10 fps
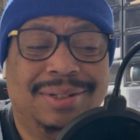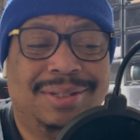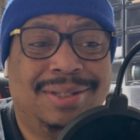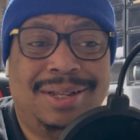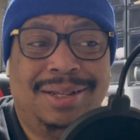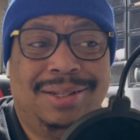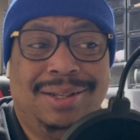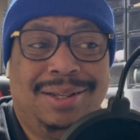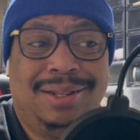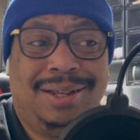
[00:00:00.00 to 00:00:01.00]

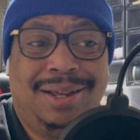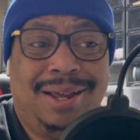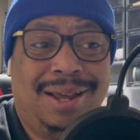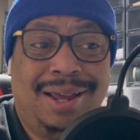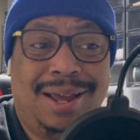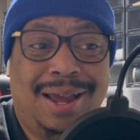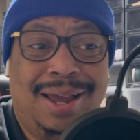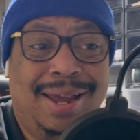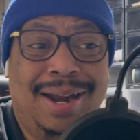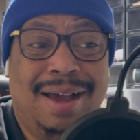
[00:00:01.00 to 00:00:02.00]

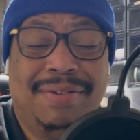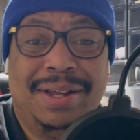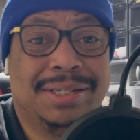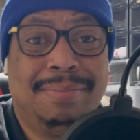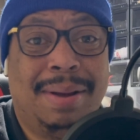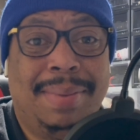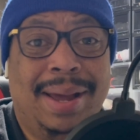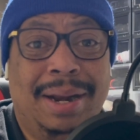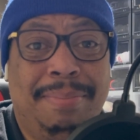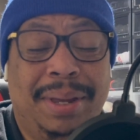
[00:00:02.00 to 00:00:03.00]
he never entered my mind
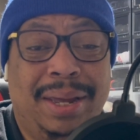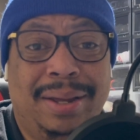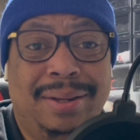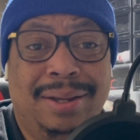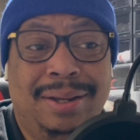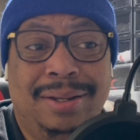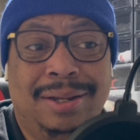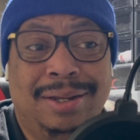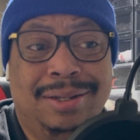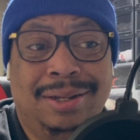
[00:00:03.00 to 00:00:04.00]
to be
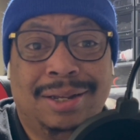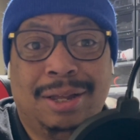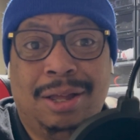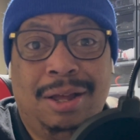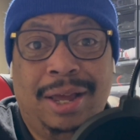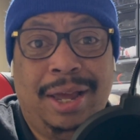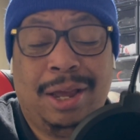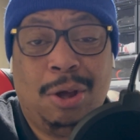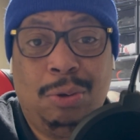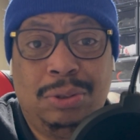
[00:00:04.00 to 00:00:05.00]
a head
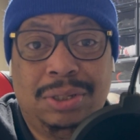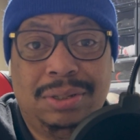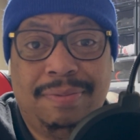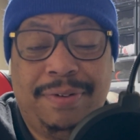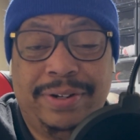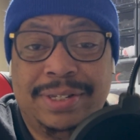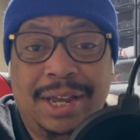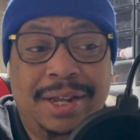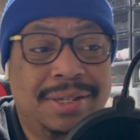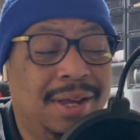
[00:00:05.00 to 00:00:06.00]
coach for the
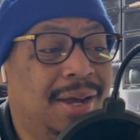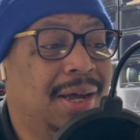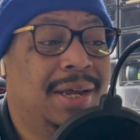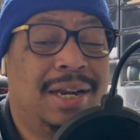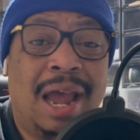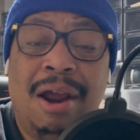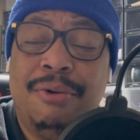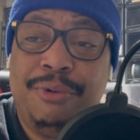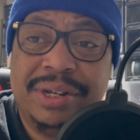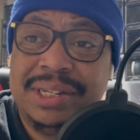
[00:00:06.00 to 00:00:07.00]
Saints. Darren
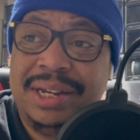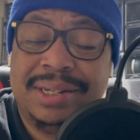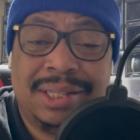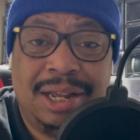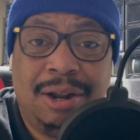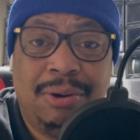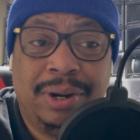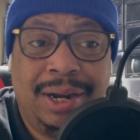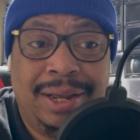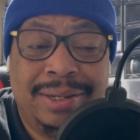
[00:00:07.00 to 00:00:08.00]
Rizzi is still on the
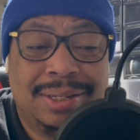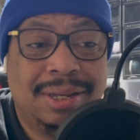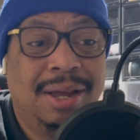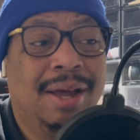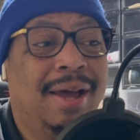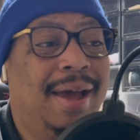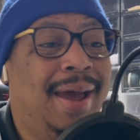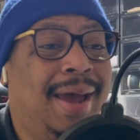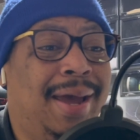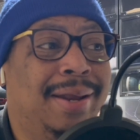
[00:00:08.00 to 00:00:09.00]
list.
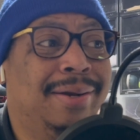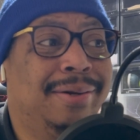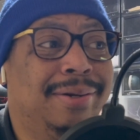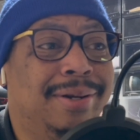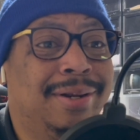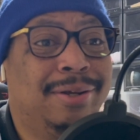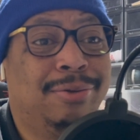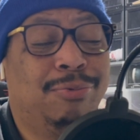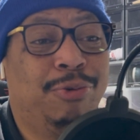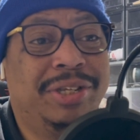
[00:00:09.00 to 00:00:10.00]
And the
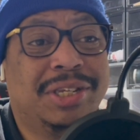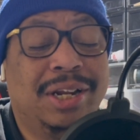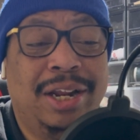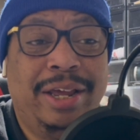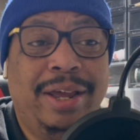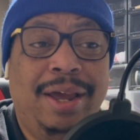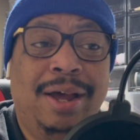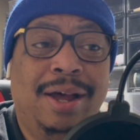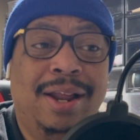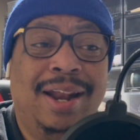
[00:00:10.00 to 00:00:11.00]
recently
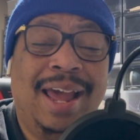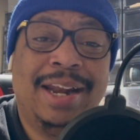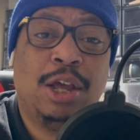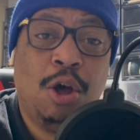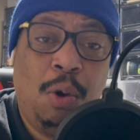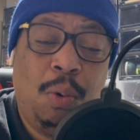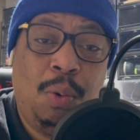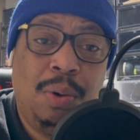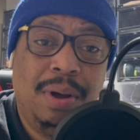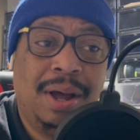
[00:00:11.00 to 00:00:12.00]
let
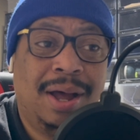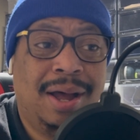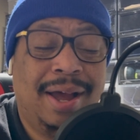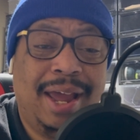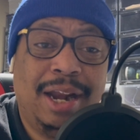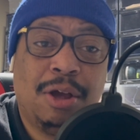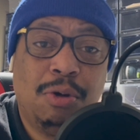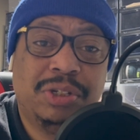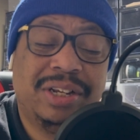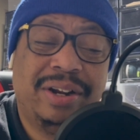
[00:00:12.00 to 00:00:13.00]
go head coach of the